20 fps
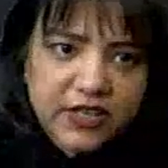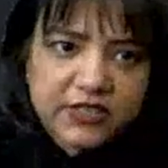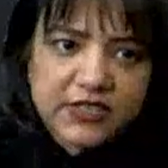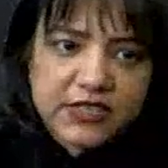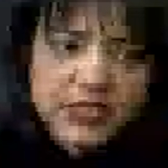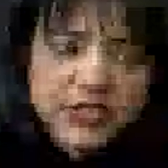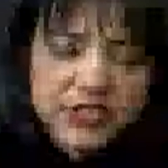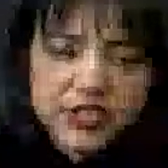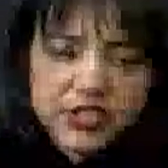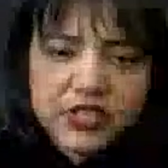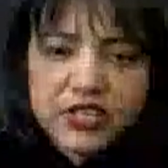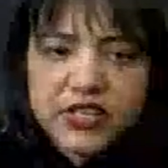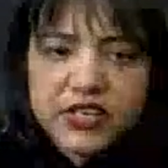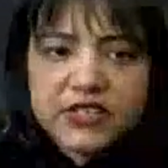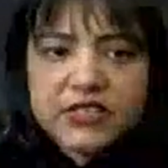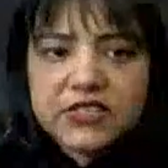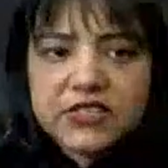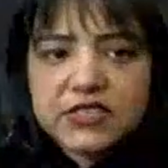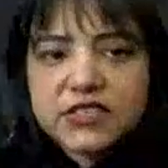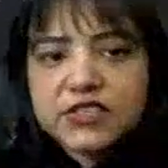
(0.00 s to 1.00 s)
Incision
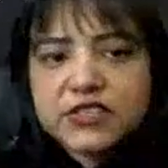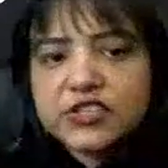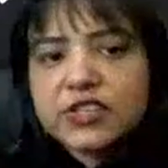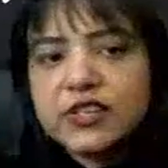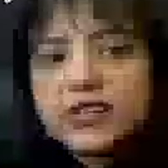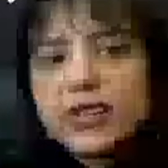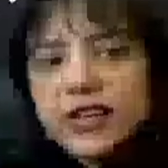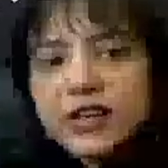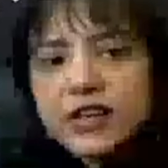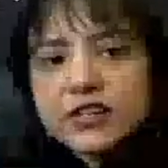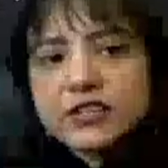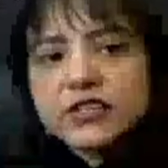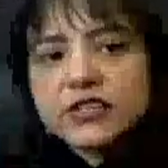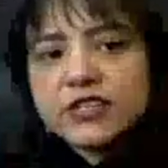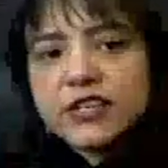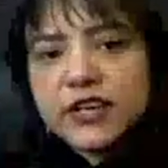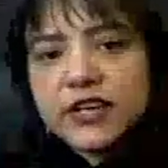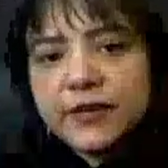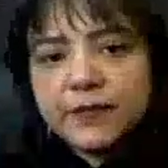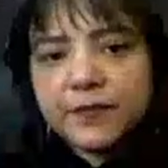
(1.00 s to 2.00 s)
is a surgical cut,
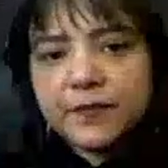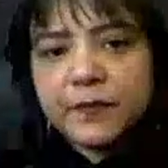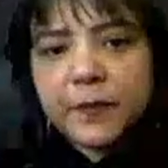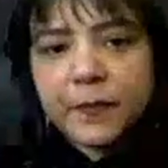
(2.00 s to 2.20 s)
okay?